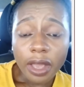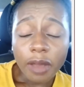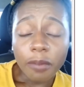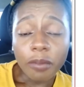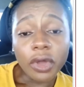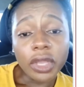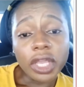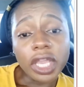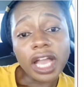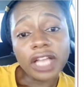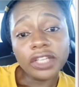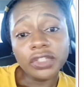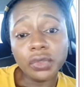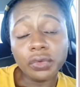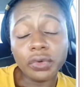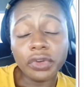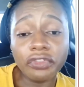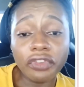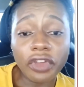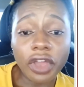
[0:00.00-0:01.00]
but he has to
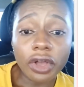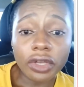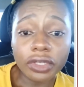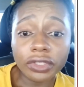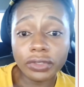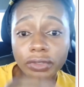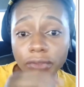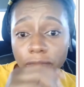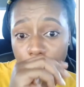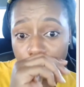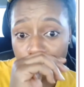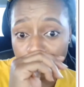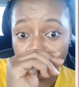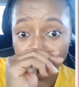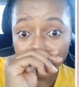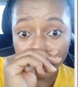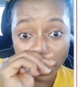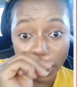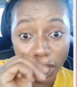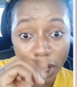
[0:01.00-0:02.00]
refer us to
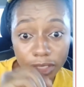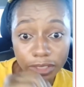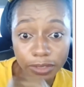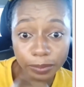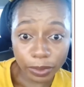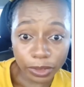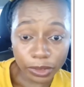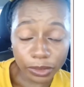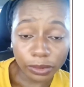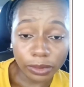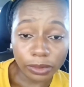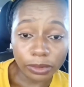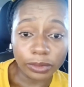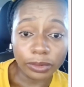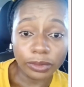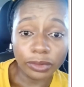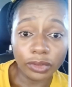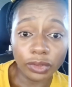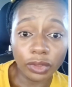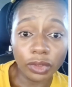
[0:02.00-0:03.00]
the hospital,
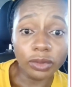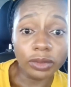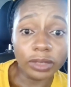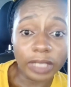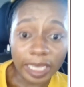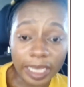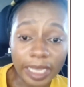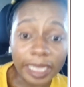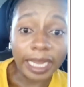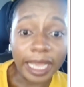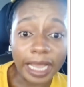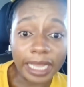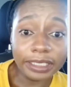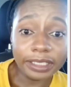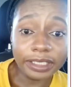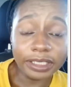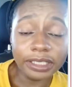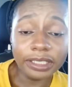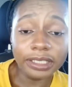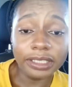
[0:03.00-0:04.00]
that can
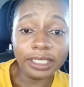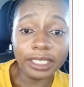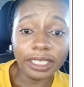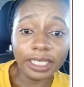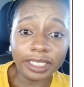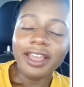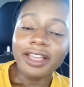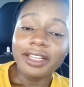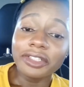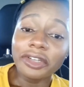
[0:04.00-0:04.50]
handle it.